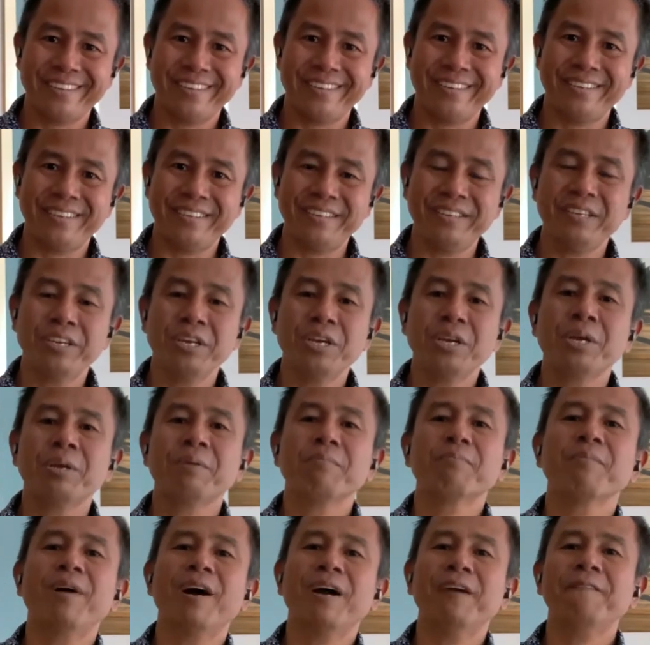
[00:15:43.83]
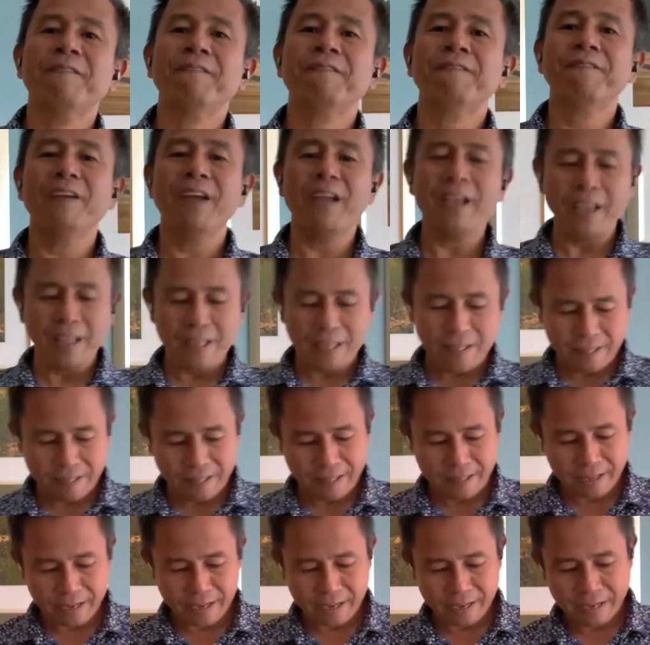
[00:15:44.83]
You see, by
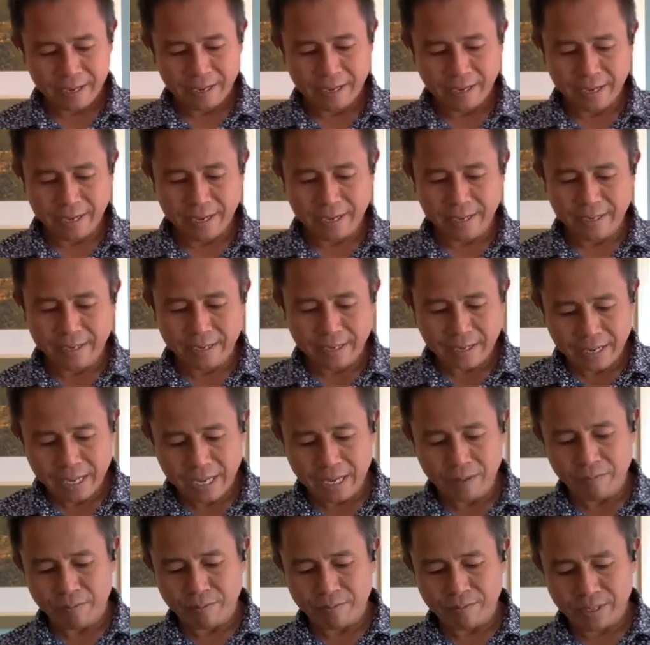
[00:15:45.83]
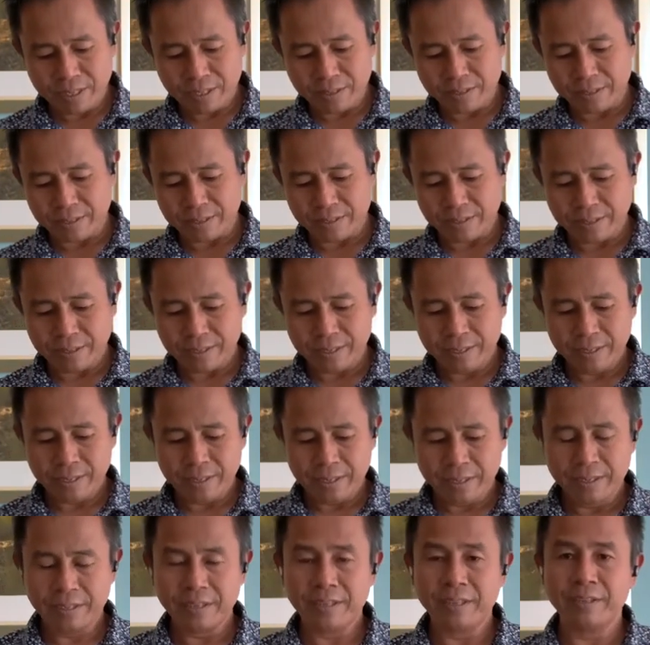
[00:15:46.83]
faith in the name of Jesus,
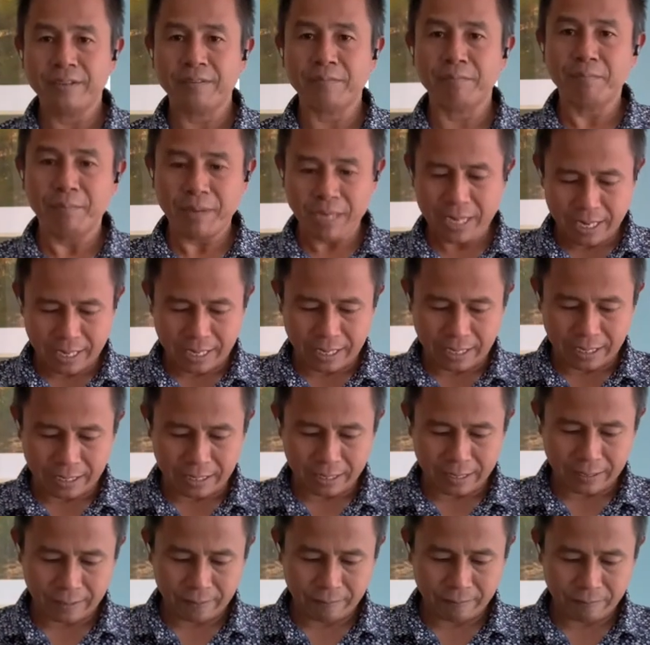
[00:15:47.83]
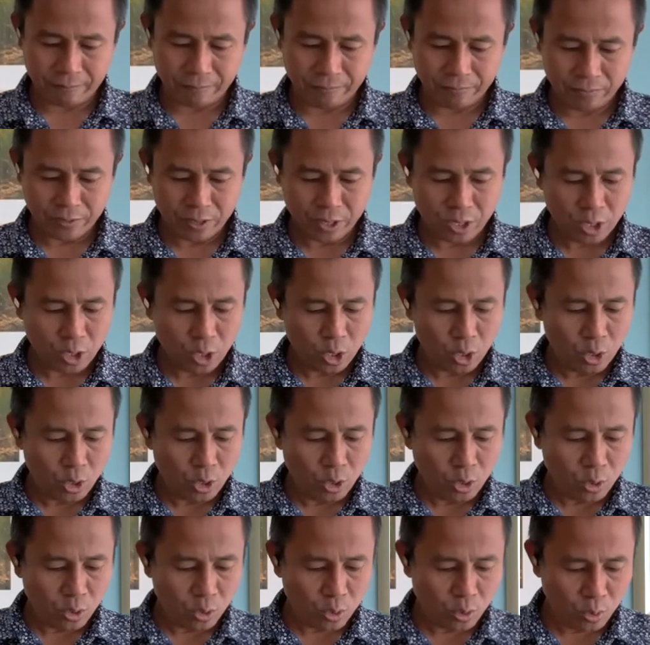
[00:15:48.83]
this man
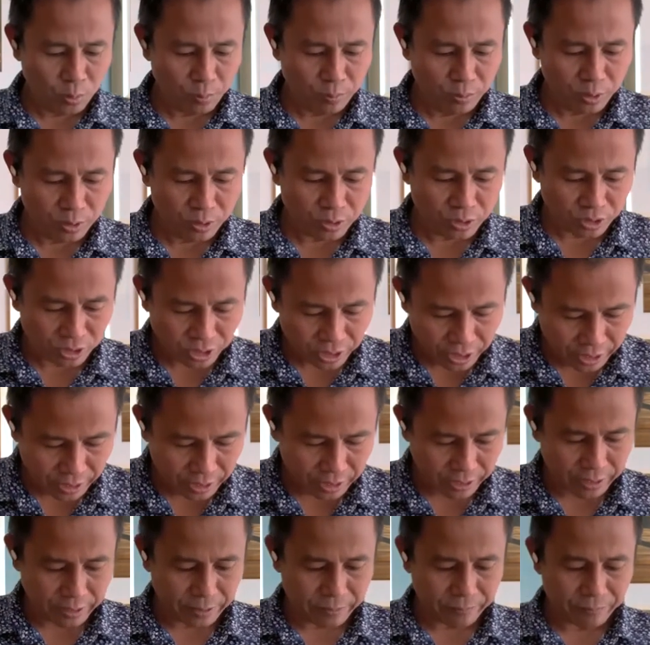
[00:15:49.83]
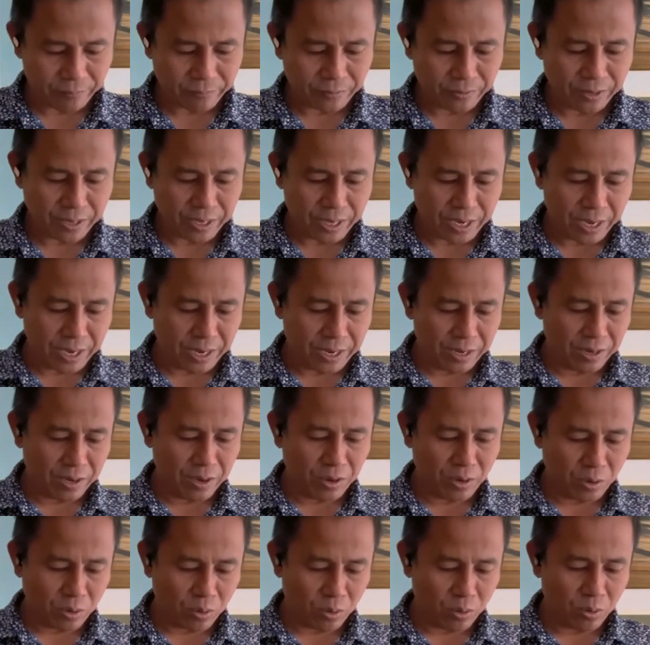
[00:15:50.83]
whom you see and
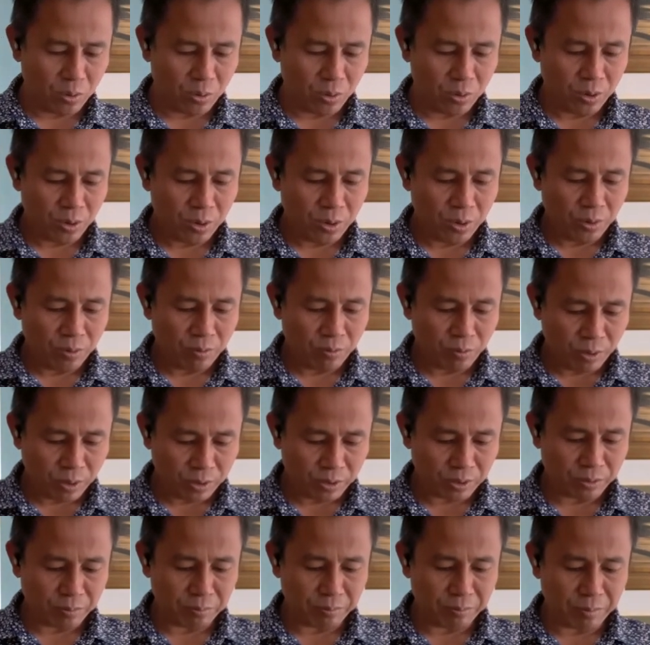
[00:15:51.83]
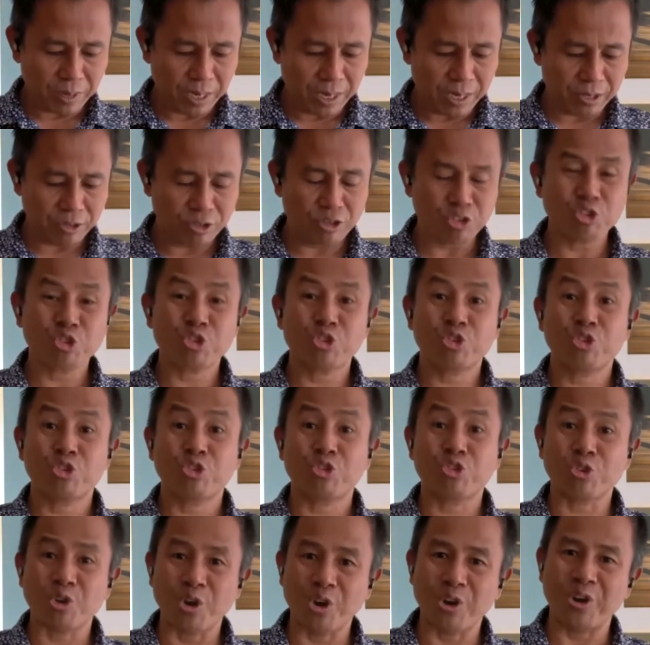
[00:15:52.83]
know was made
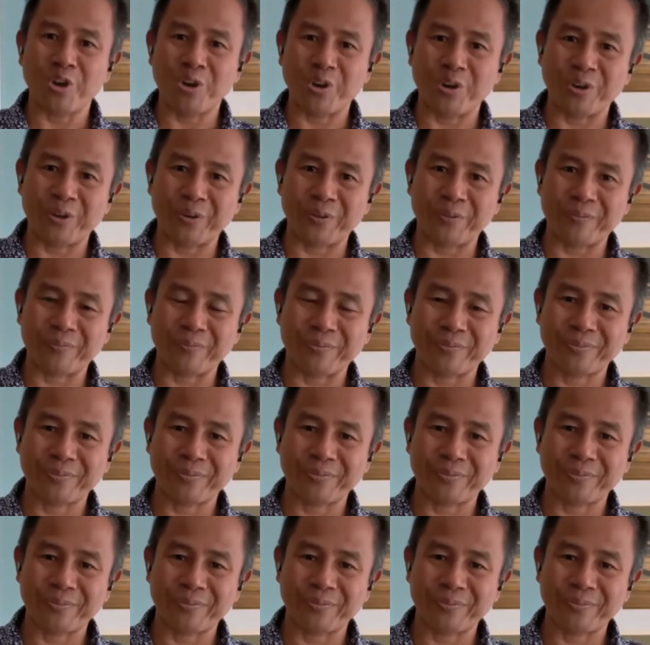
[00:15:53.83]
strong.